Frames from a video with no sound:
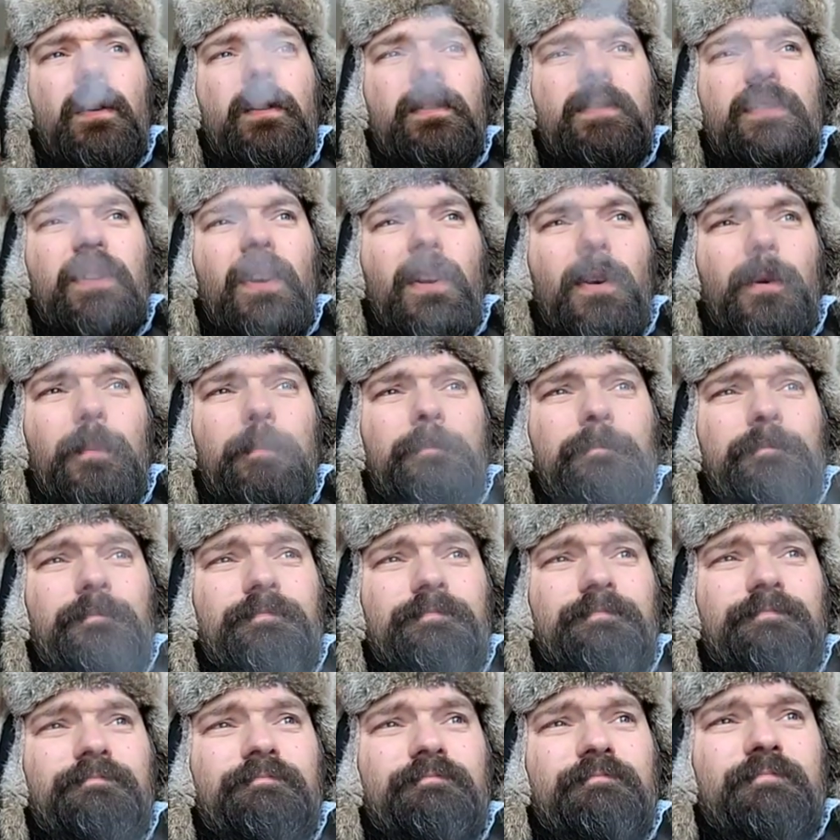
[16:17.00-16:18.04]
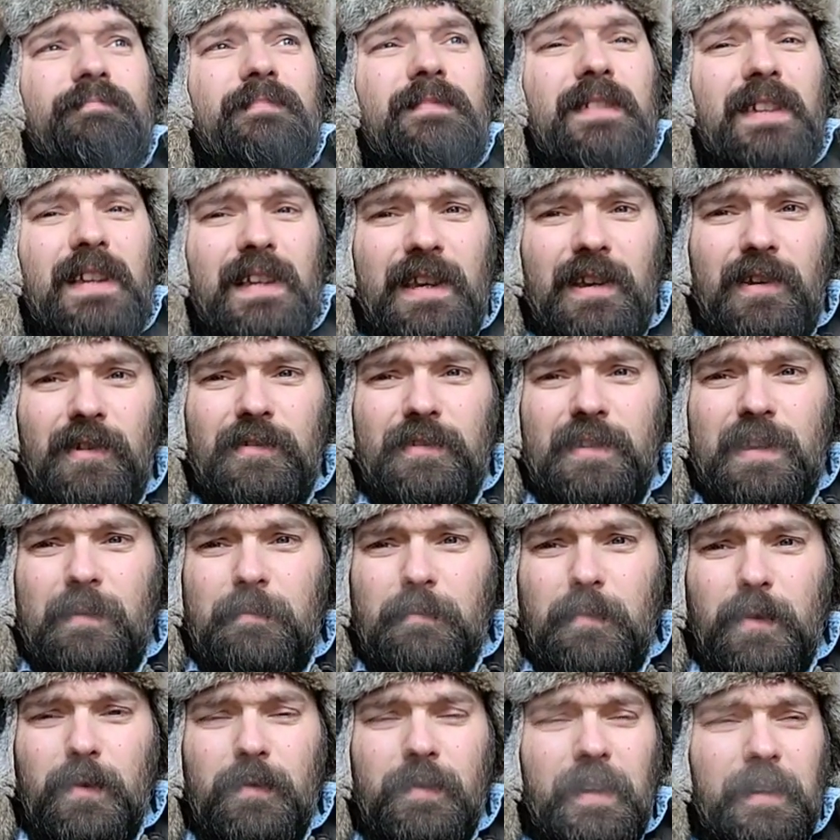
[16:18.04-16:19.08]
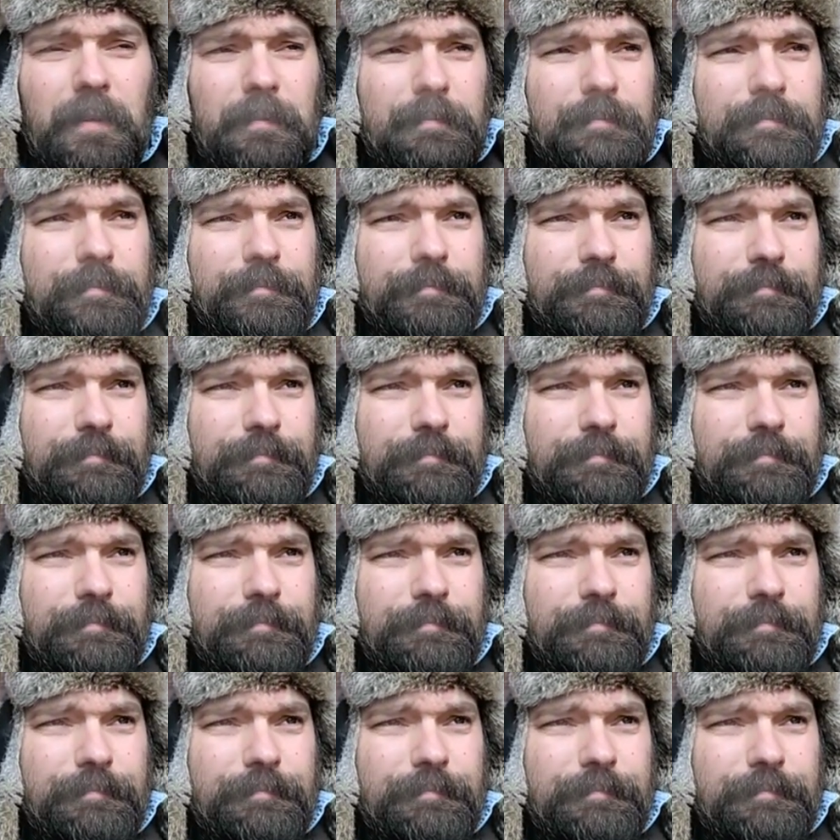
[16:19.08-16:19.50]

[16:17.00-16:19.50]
so, the gears keep moving.